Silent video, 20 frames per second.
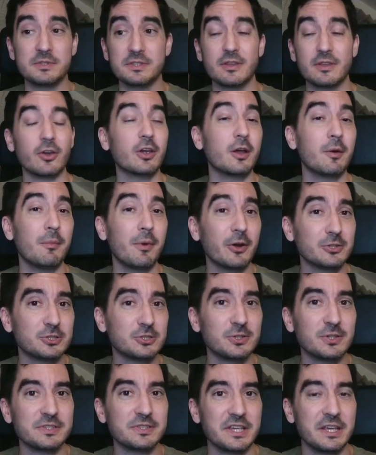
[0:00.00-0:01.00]
there are
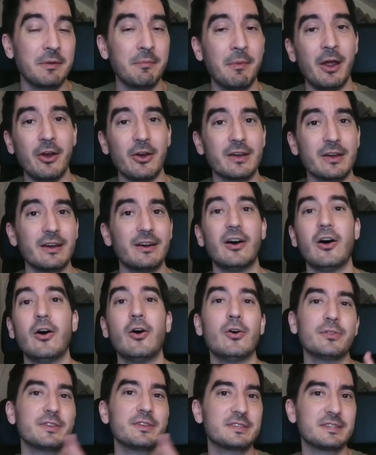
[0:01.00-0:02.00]
commercials in America
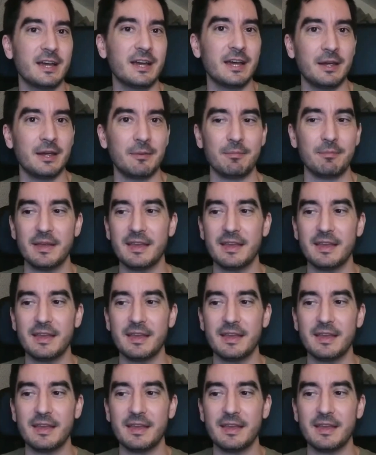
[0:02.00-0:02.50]
all the time